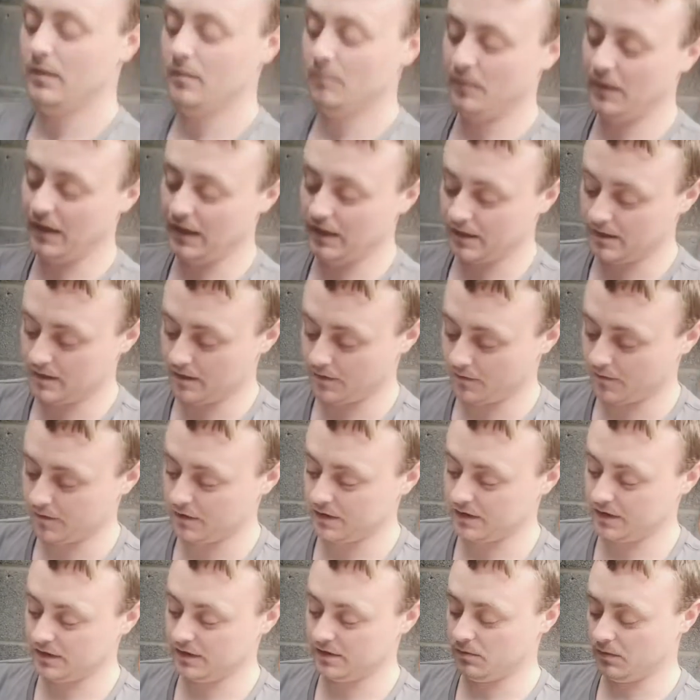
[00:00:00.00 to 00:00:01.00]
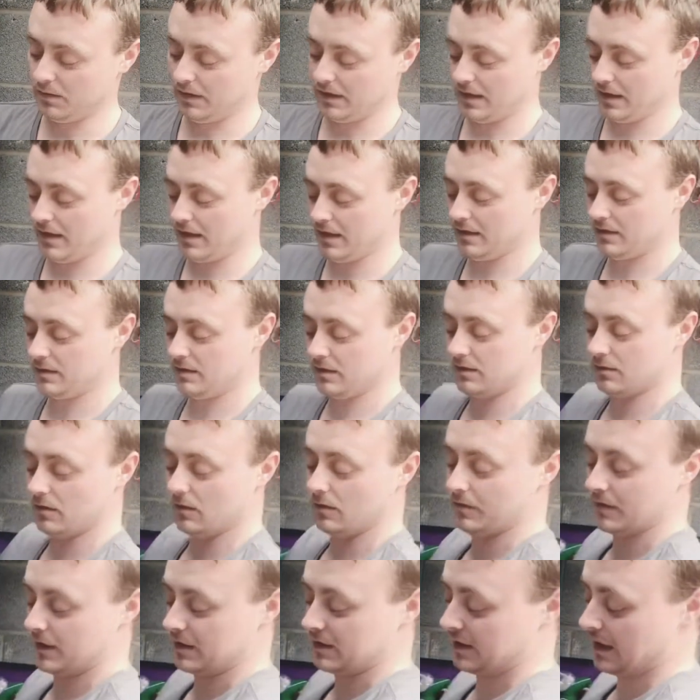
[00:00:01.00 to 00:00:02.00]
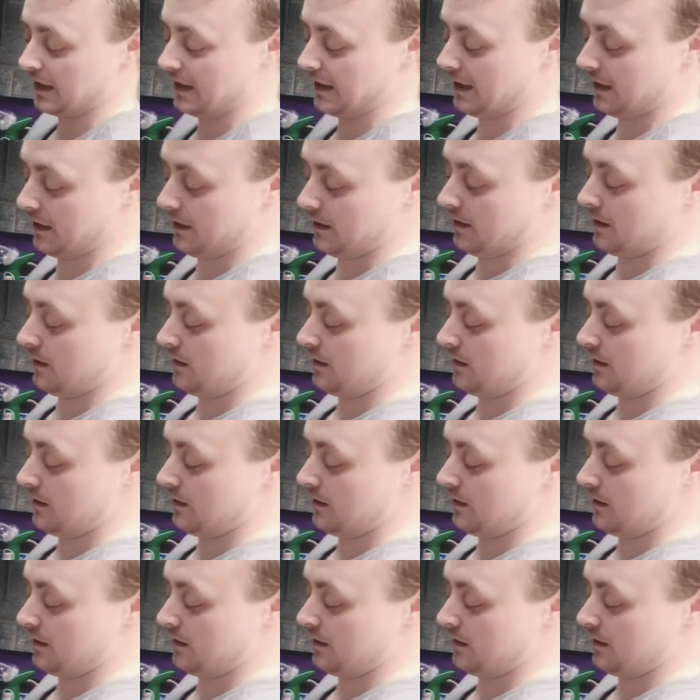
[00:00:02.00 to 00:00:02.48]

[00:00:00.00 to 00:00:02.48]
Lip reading: Bigger differences with this is obviously